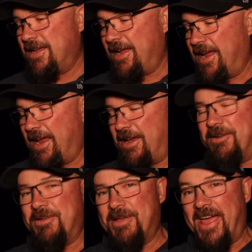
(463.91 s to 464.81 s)

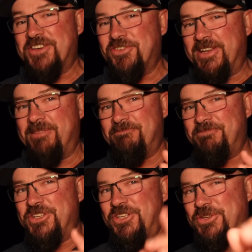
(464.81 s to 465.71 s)
and actually
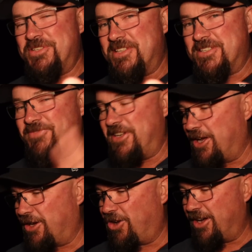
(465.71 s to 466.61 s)
use this
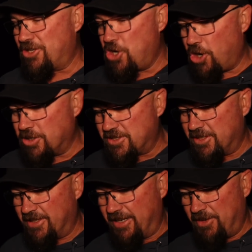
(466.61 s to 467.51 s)
video light
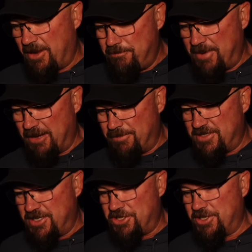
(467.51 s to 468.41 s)
constantly with a better
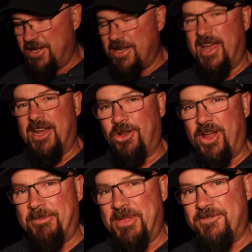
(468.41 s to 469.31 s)
position and
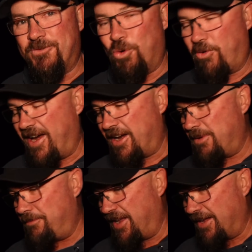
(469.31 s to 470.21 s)
light up that foreground a
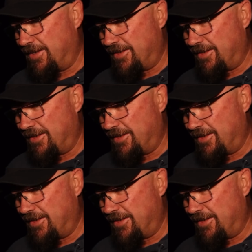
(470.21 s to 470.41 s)
bit better.